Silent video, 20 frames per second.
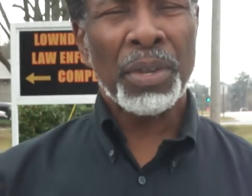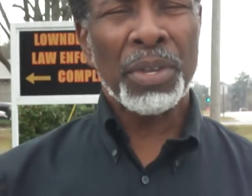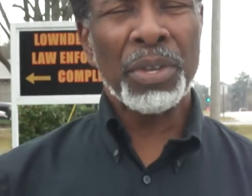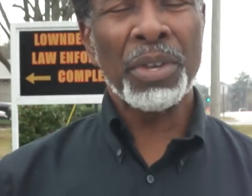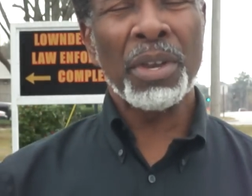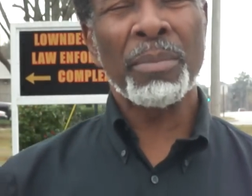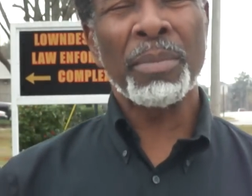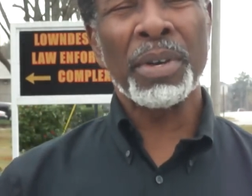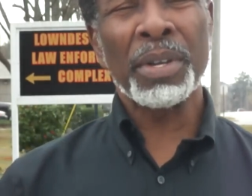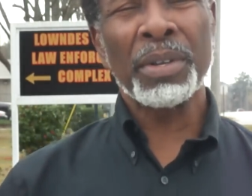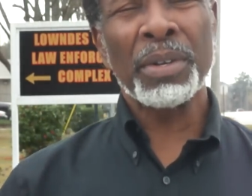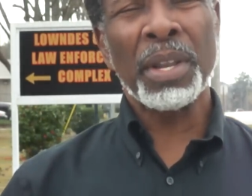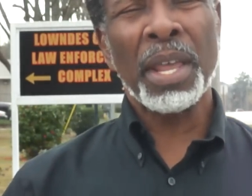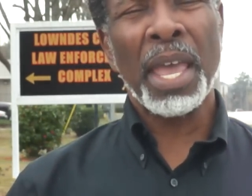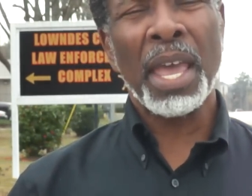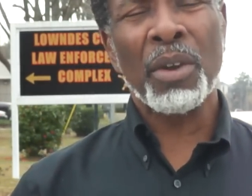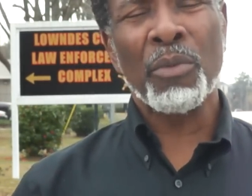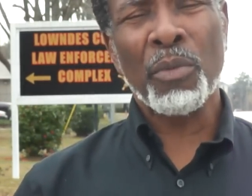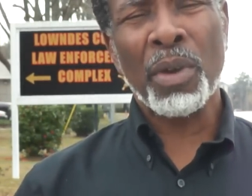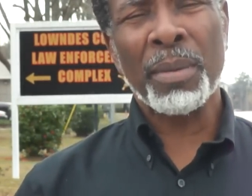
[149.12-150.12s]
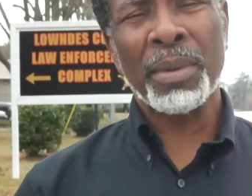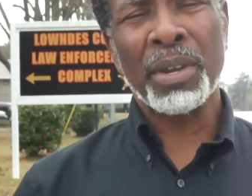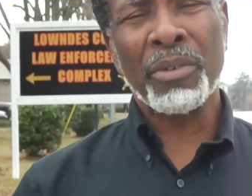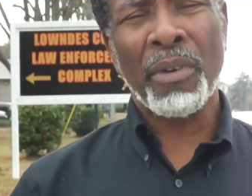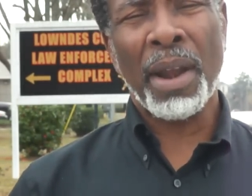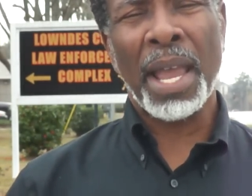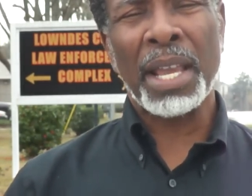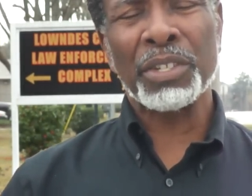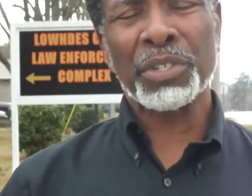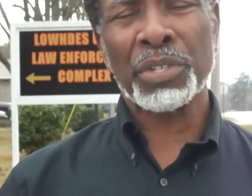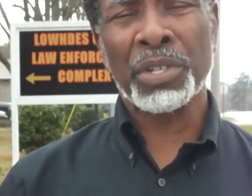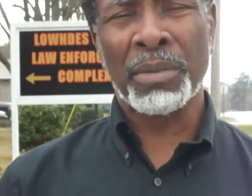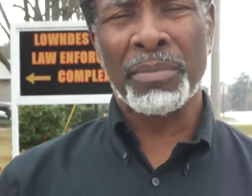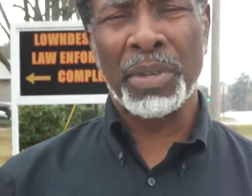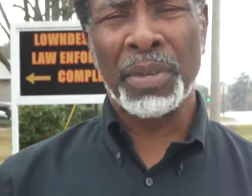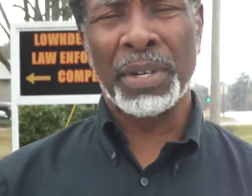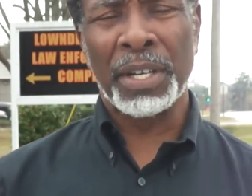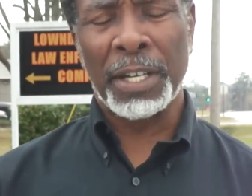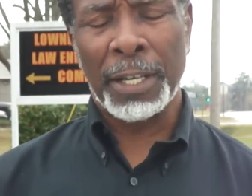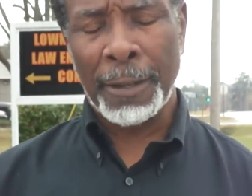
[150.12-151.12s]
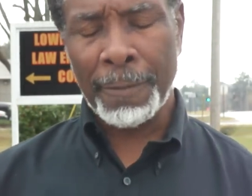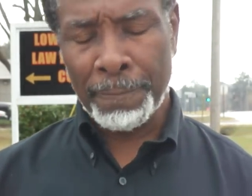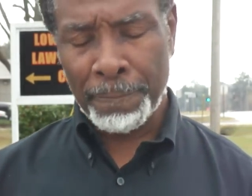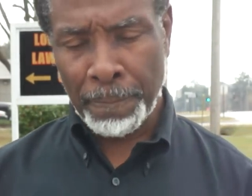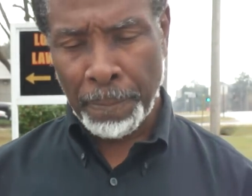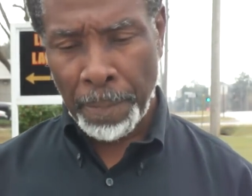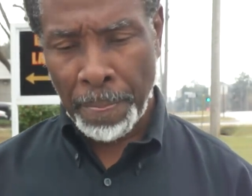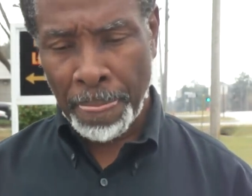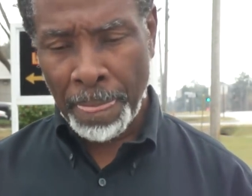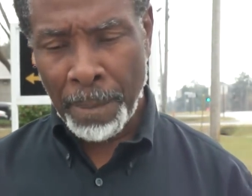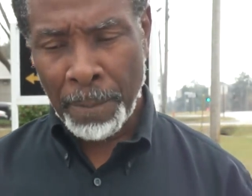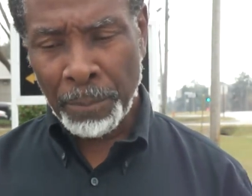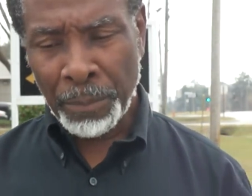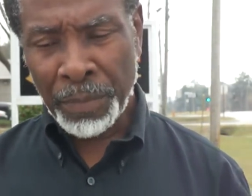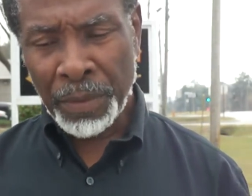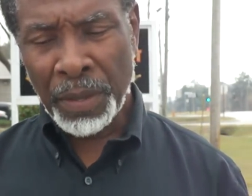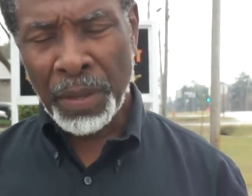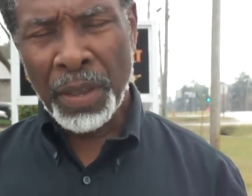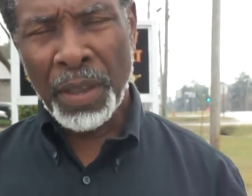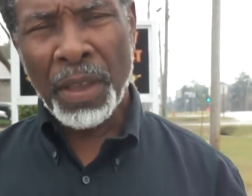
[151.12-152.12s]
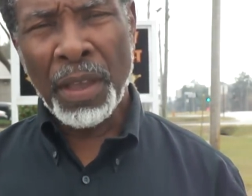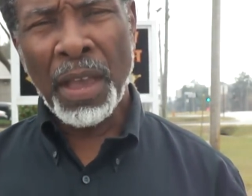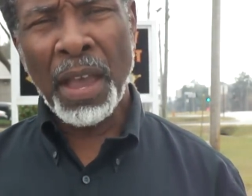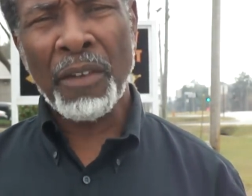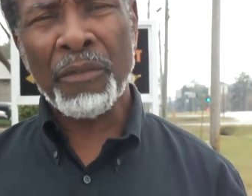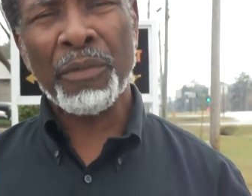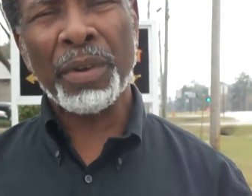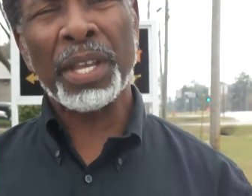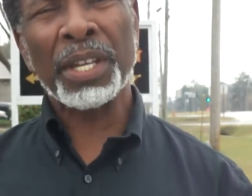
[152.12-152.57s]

human and women rights community have